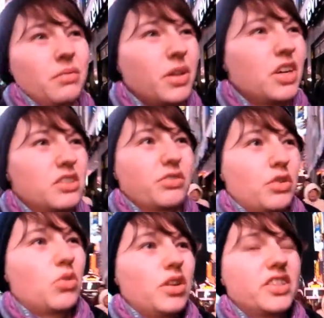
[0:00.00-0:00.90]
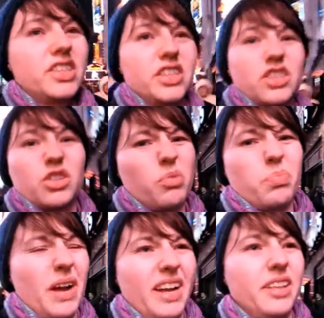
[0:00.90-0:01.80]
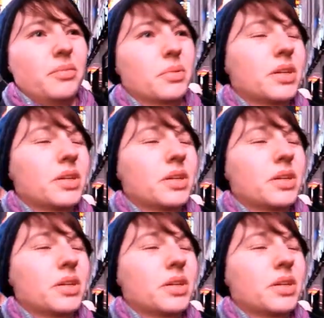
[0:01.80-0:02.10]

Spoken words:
because of the quality, so don't buy them.